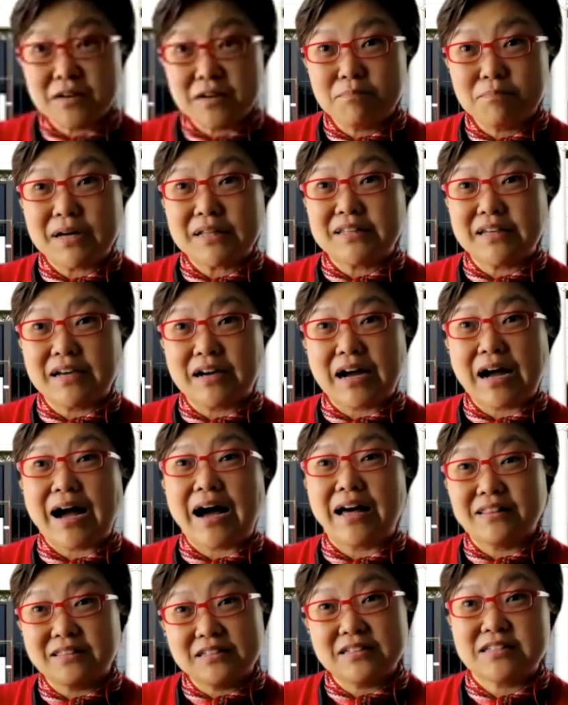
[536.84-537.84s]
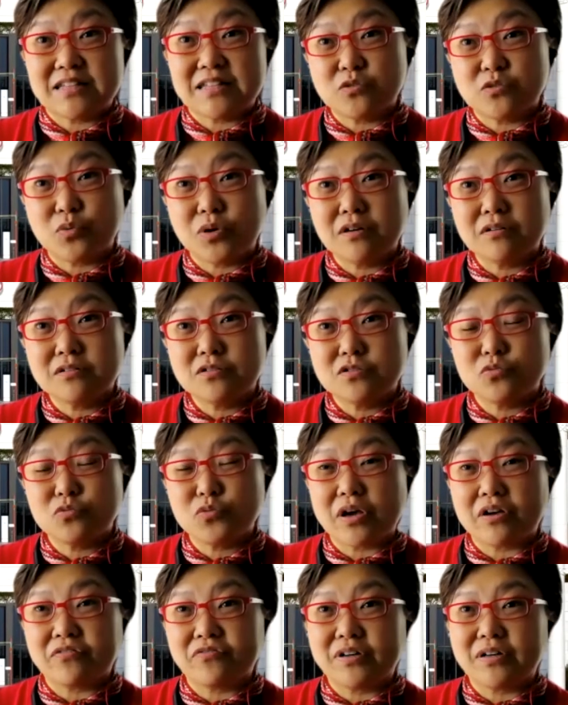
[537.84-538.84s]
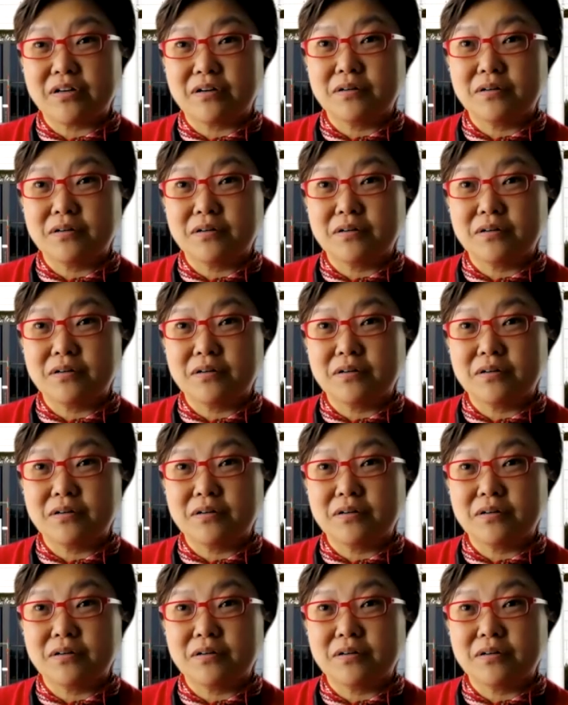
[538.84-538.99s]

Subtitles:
they are artists as well. So we have